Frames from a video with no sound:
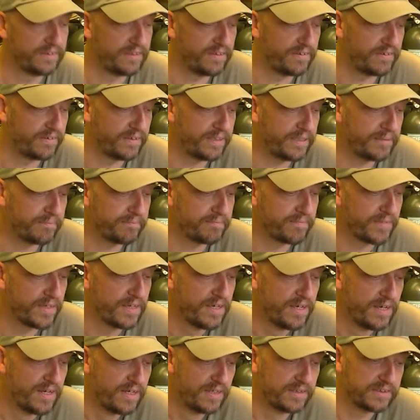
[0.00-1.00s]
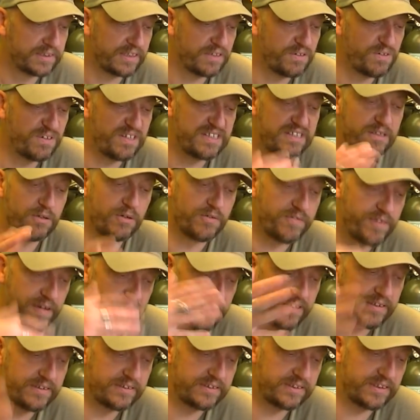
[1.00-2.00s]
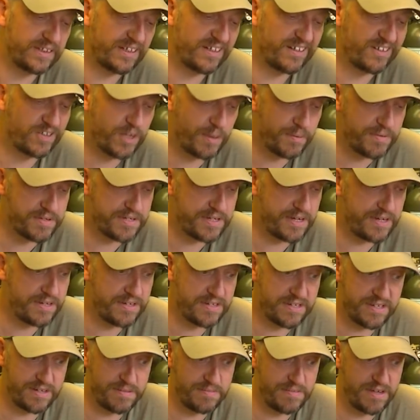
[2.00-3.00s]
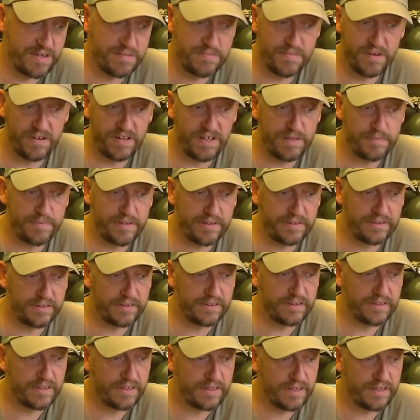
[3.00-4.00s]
All right. So all these little things, you know, common sense in my opinion.